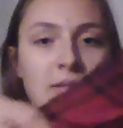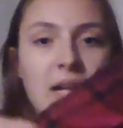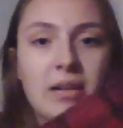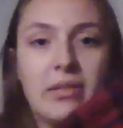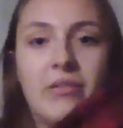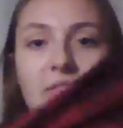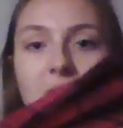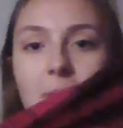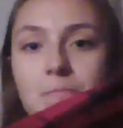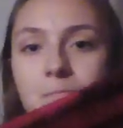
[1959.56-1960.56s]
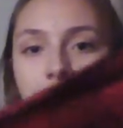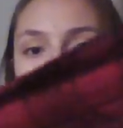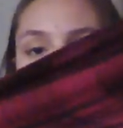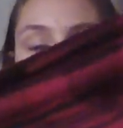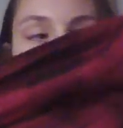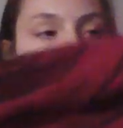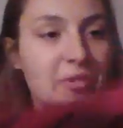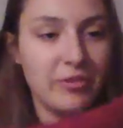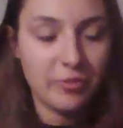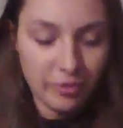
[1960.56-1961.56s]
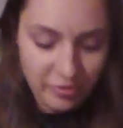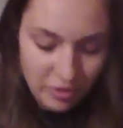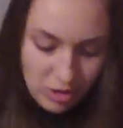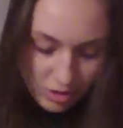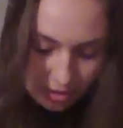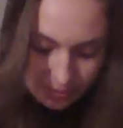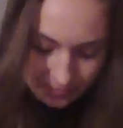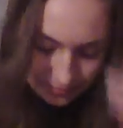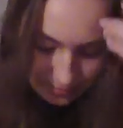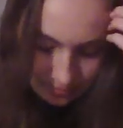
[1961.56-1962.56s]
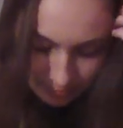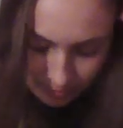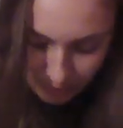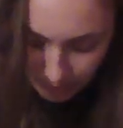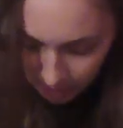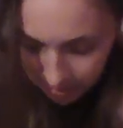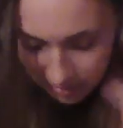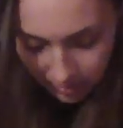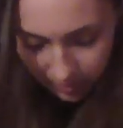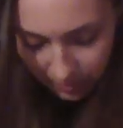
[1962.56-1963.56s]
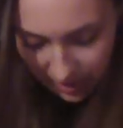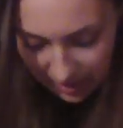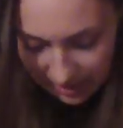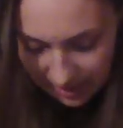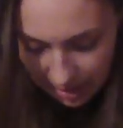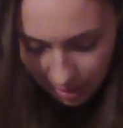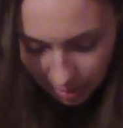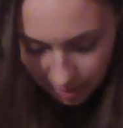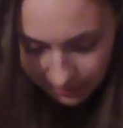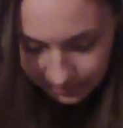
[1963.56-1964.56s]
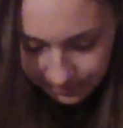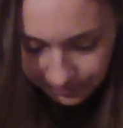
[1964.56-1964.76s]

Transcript: of that vibe. Perfect for fall. Button down